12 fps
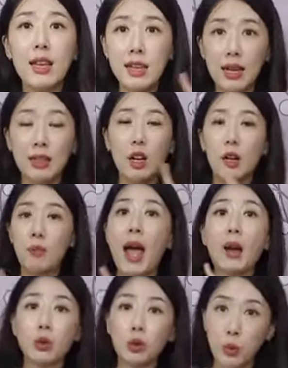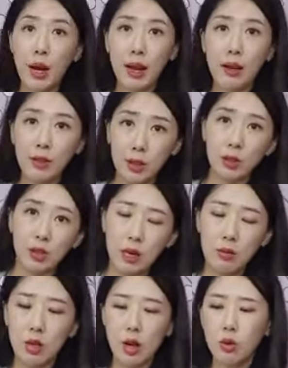yet housewife at the
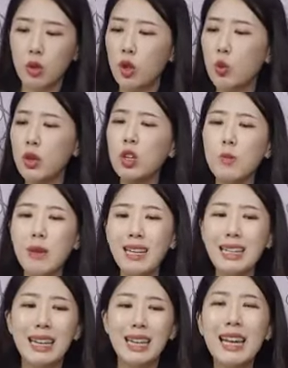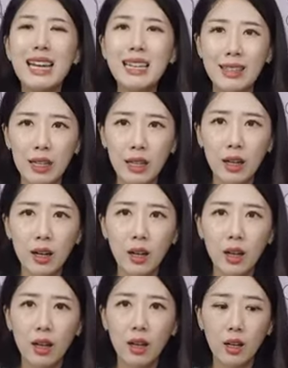same time, so she wanted to make it easy,
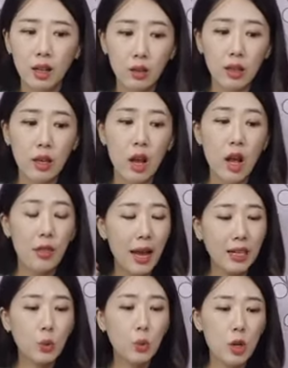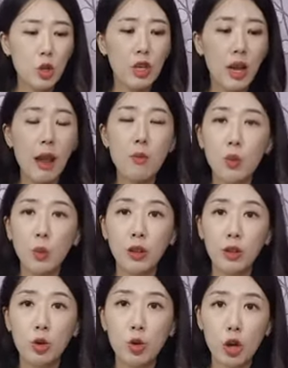right? That's why she came up with
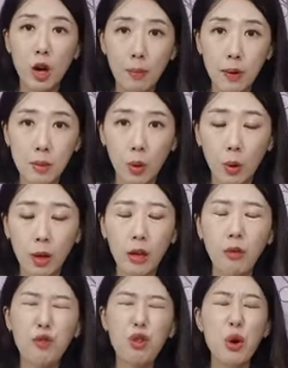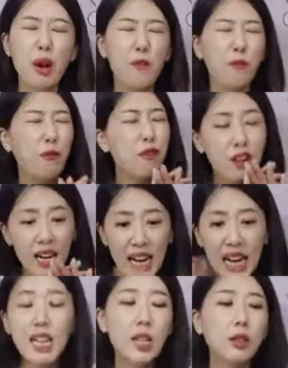this chopping board. If you are
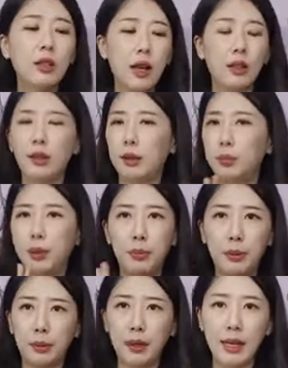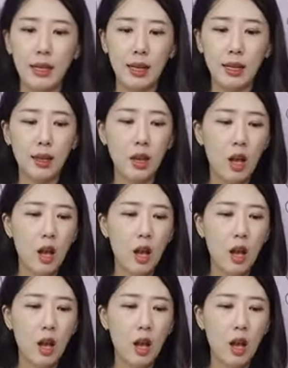really good at like preparation